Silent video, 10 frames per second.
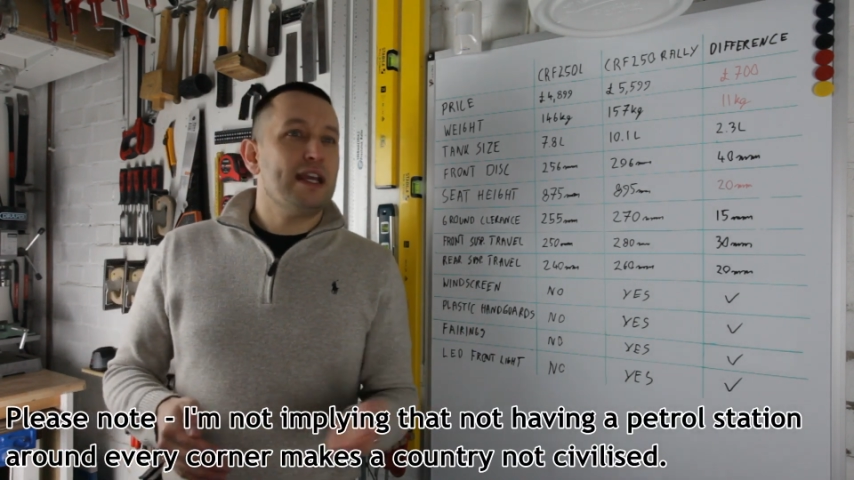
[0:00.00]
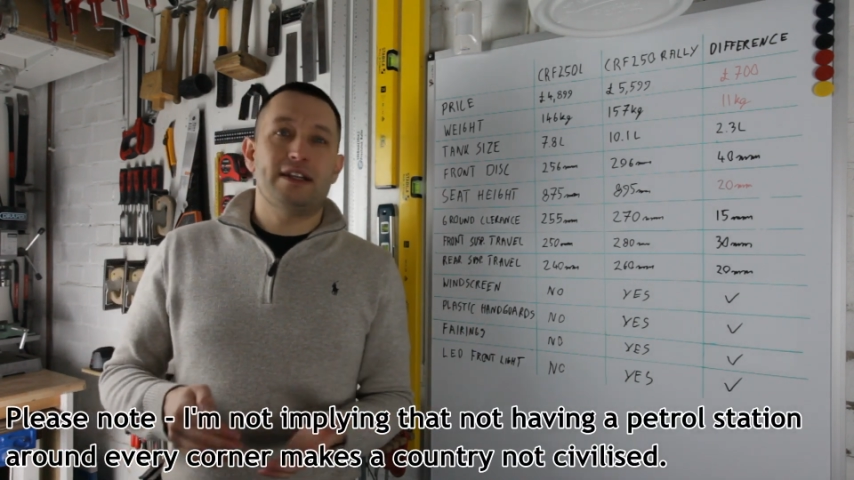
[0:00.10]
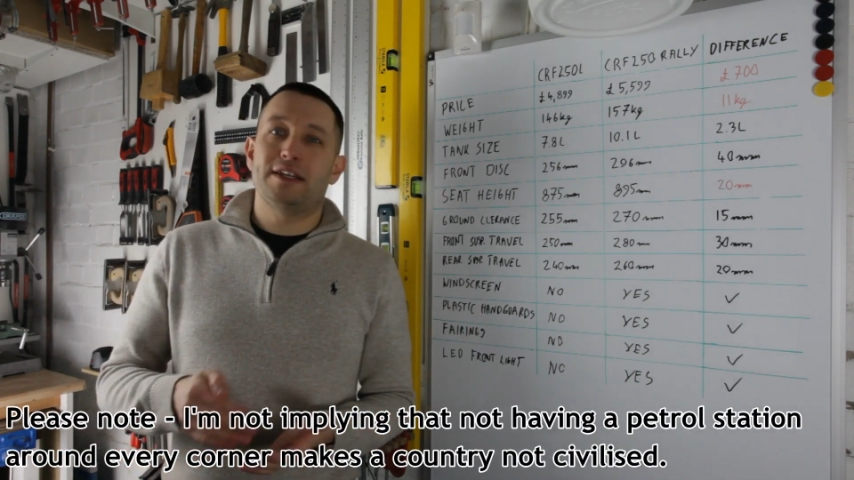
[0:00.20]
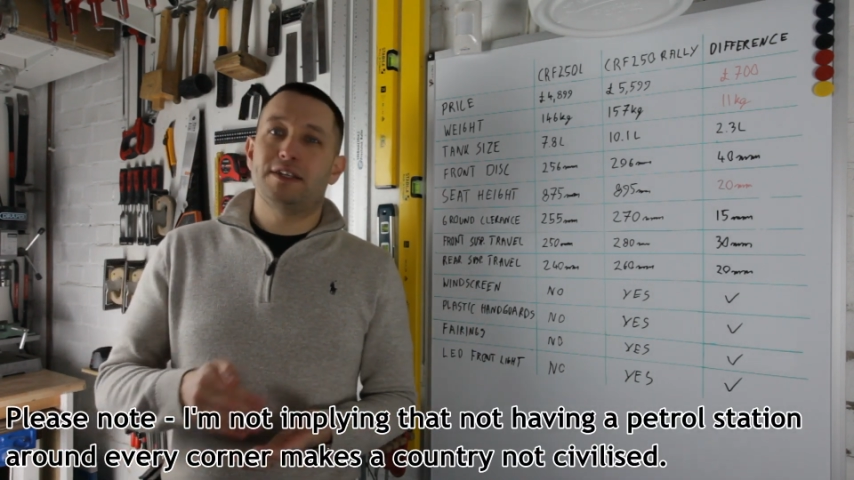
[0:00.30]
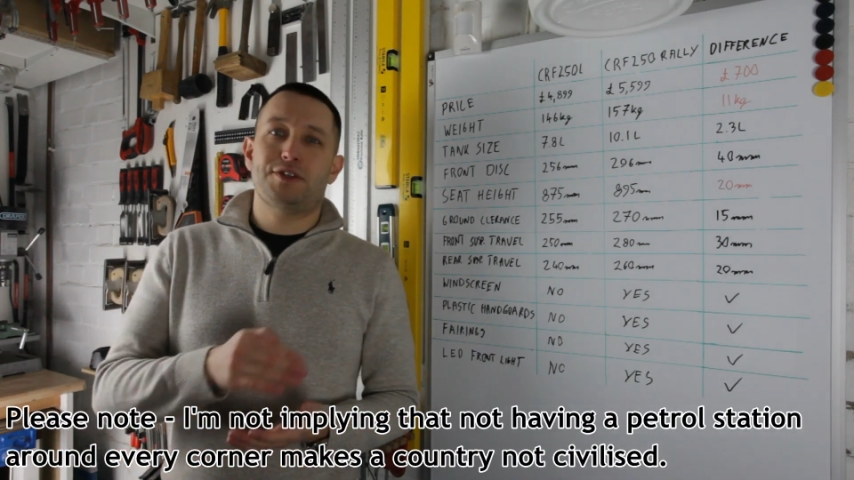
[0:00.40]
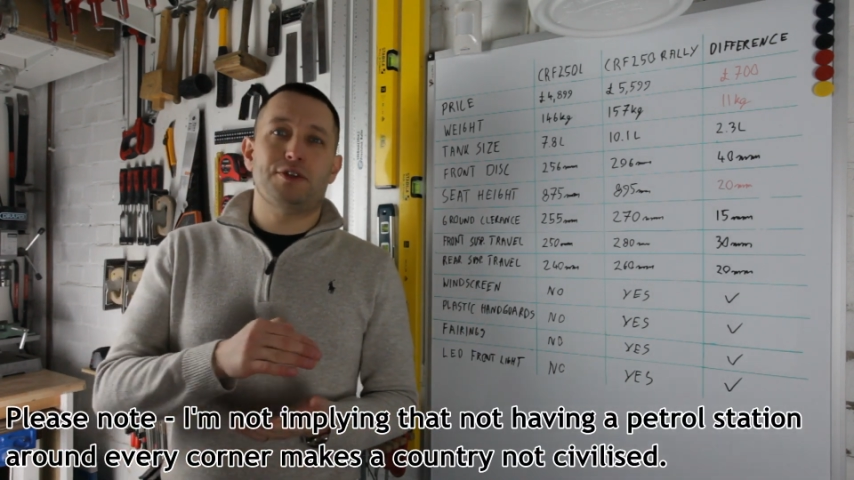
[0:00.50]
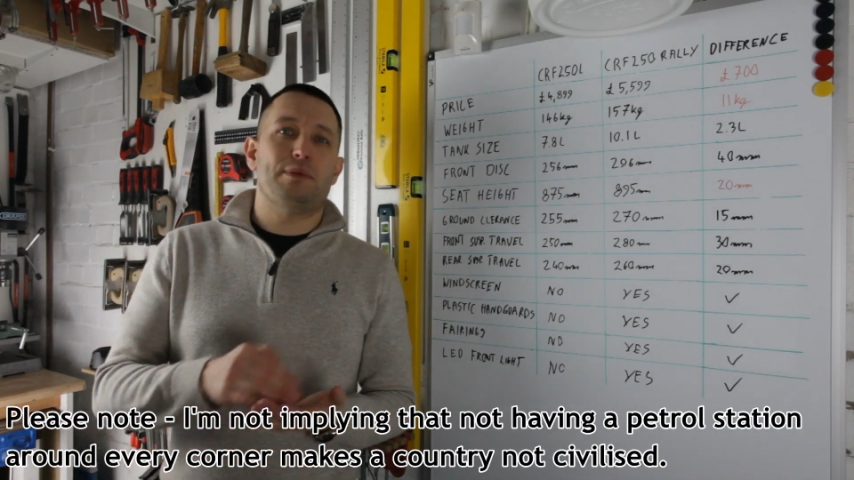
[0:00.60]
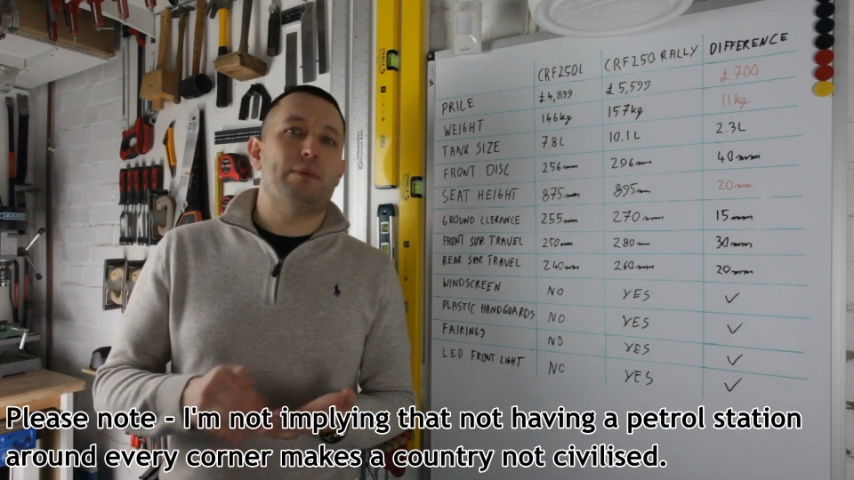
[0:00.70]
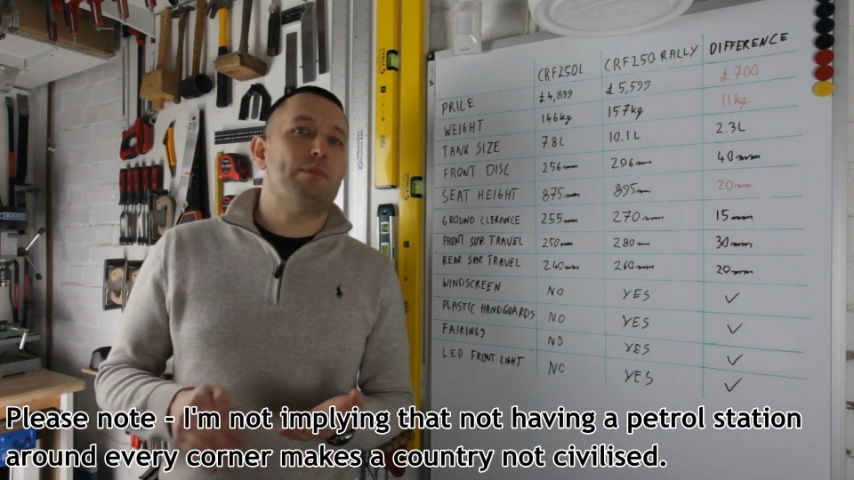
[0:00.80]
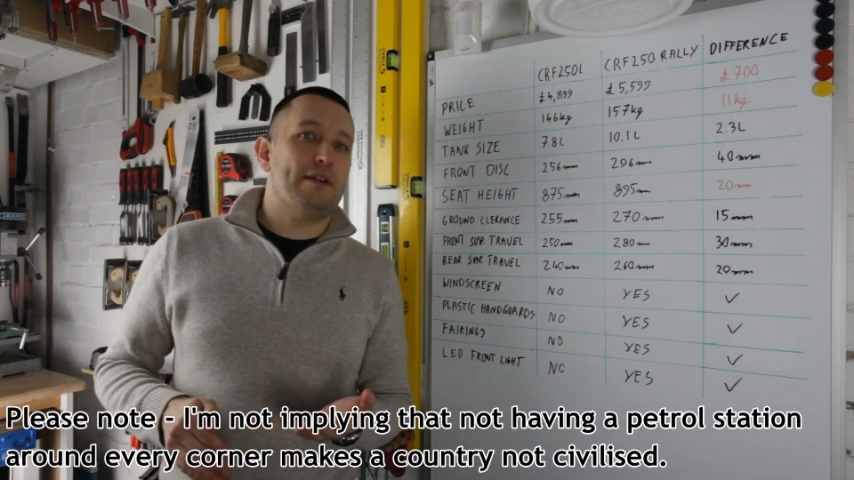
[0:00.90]
this should
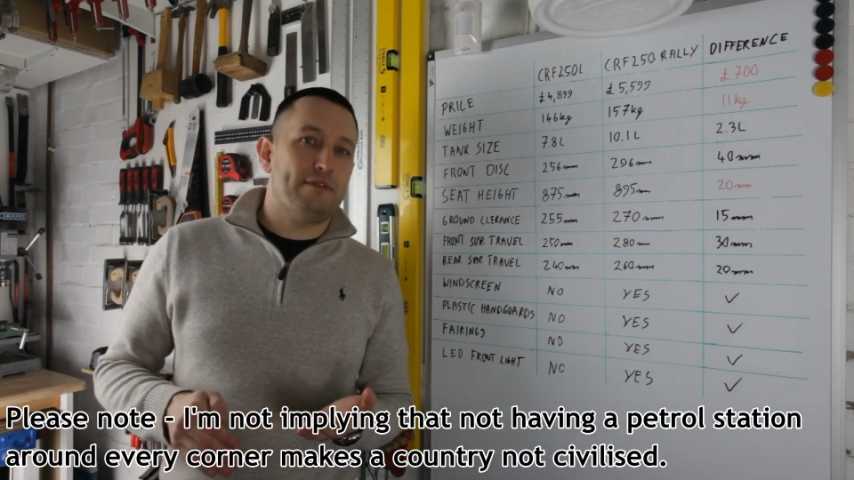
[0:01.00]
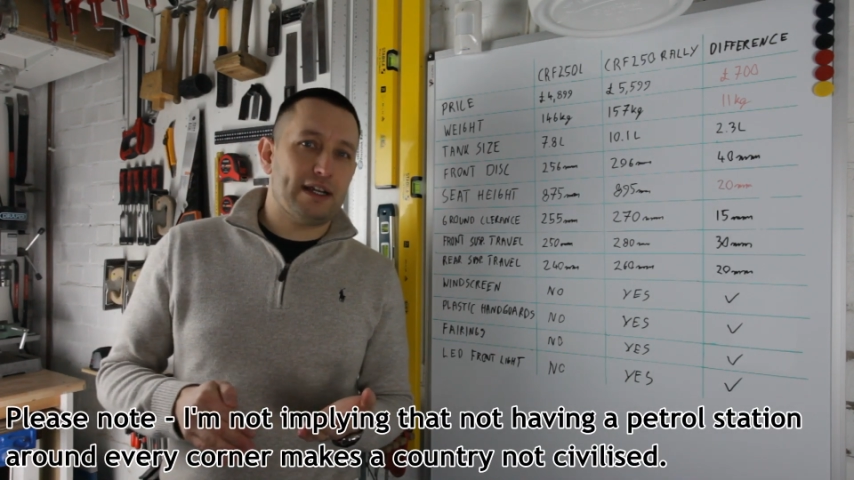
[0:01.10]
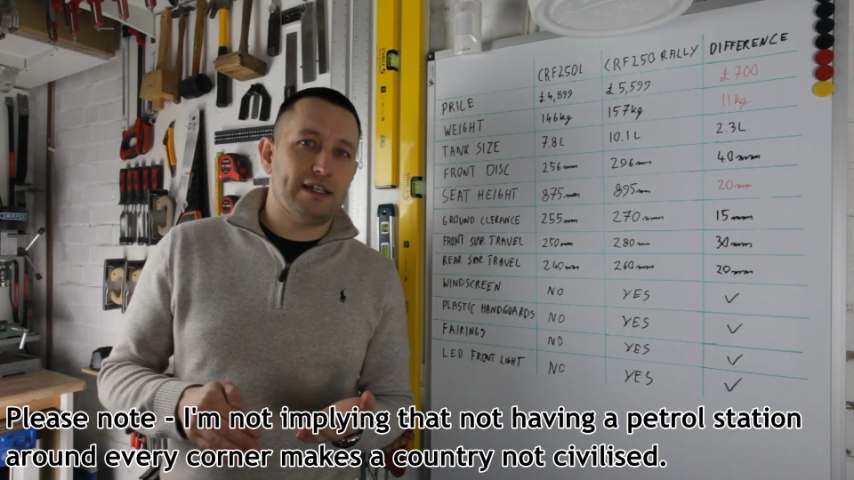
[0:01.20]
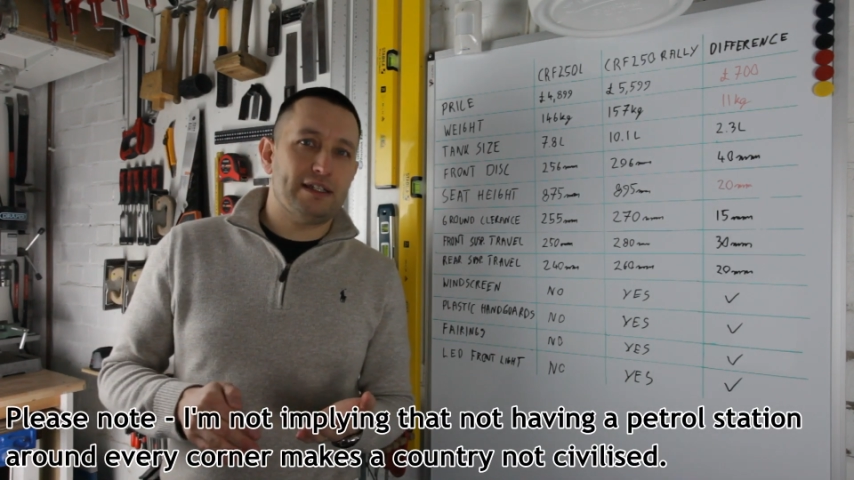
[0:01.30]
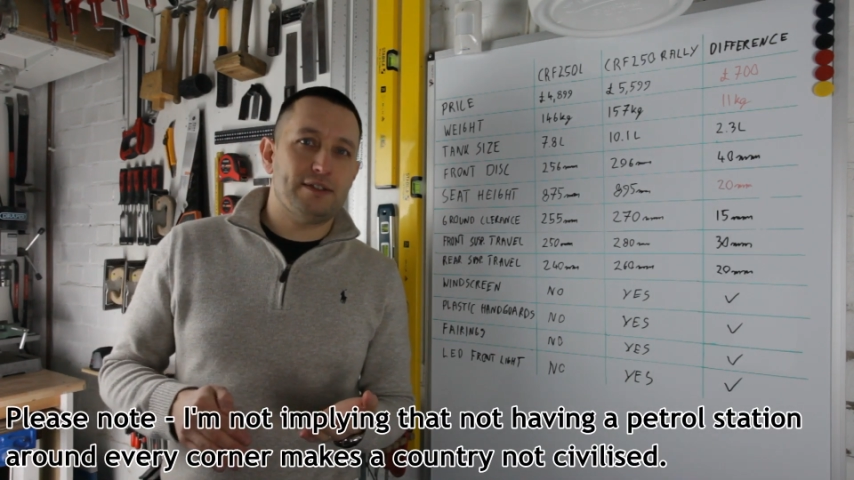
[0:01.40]
be perfectly